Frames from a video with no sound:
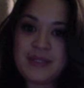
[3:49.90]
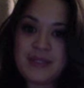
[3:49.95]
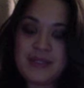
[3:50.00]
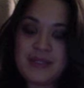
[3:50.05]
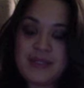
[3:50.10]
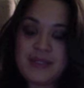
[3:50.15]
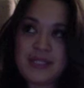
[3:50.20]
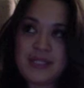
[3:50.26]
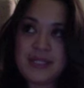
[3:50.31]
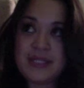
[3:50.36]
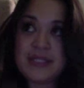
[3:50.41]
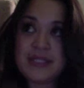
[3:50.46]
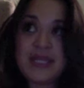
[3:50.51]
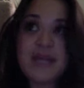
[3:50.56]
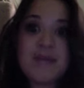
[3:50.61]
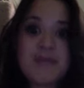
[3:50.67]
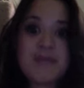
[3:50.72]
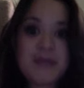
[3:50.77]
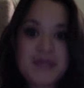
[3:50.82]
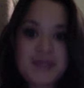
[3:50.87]
see the same
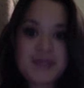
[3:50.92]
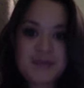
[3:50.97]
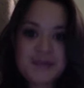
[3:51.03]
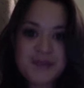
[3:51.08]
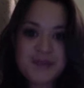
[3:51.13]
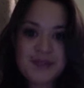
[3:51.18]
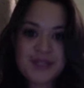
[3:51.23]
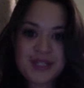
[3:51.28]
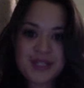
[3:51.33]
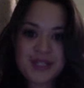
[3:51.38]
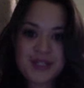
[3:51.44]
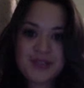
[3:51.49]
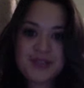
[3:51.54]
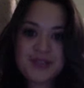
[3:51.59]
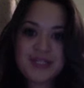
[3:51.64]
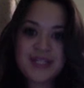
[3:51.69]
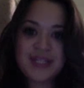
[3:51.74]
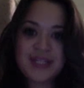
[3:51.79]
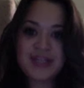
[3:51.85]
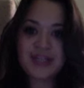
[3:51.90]
amazing results that you
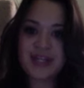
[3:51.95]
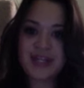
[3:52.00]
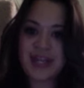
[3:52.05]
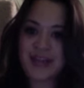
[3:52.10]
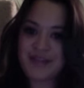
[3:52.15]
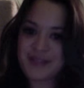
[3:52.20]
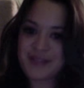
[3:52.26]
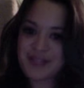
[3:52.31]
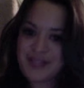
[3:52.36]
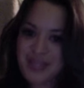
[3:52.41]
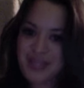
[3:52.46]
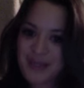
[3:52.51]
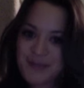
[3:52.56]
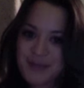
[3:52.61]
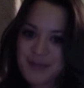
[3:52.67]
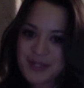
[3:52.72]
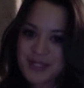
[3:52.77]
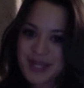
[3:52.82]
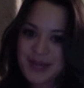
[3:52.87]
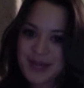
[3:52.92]
did. They're going to have the same
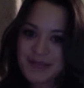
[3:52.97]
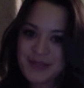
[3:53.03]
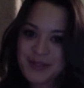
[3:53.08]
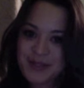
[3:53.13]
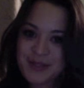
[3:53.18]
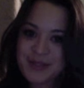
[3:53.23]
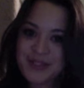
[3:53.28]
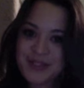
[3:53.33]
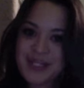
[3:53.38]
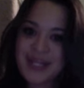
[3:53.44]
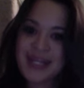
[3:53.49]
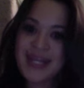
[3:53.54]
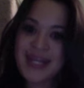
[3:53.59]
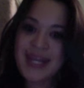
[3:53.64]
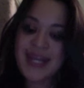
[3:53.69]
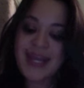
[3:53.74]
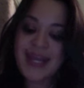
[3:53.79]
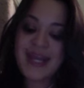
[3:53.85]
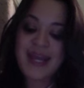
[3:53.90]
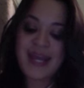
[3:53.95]
good time that you did.
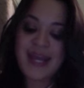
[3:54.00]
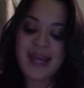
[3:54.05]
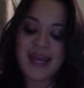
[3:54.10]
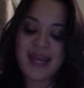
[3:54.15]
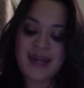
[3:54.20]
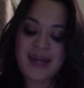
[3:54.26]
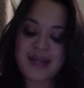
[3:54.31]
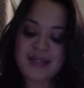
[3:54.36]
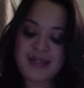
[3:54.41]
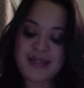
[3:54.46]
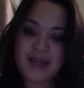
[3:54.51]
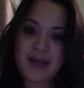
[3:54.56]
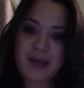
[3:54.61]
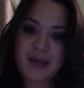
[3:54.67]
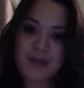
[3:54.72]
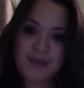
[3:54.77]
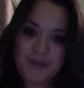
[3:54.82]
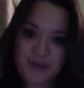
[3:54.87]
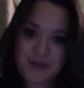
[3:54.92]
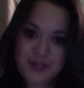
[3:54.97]
And
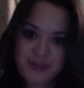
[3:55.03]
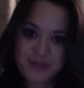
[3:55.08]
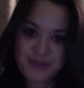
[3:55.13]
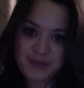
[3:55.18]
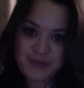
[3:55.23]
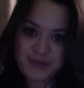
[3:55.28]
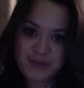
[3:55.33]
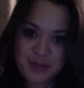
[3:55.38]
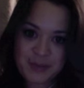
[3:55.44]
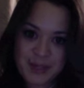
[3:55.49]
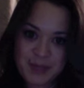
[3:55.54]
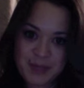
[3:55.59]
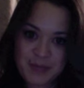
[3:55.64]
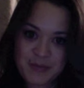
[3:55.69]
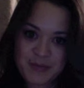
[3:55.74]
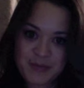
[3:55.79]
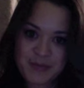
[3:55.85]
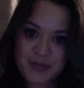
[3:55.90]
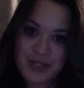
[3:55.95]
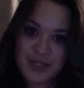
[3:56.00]
of course, if your friends become
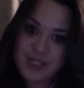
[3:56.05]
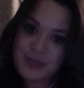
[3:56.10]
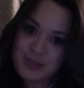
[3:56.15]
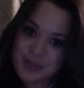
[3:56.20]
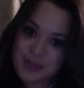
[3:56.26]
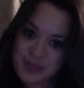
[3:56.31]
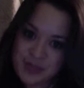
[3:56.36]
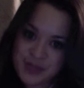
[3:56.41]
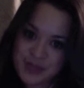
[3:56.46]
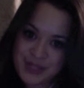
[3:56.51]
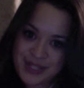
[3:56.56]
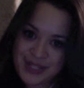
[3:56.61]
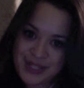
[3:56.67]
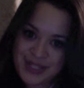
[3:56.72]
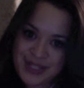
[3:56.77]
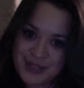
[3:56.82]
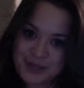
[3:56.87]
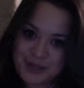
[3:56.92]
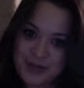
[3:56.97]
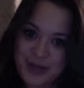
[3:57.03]
preferred customers, you're going to get
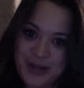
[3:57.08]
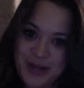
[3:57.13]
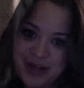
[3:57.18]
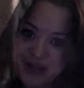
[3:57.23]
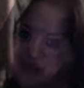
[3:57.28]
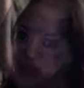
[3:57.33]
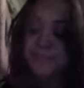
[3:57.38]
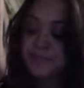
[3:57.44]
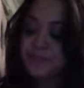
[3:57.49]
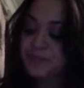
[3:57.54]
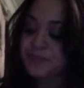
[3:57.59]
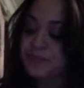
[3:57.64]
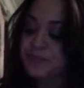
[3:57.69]
your product free.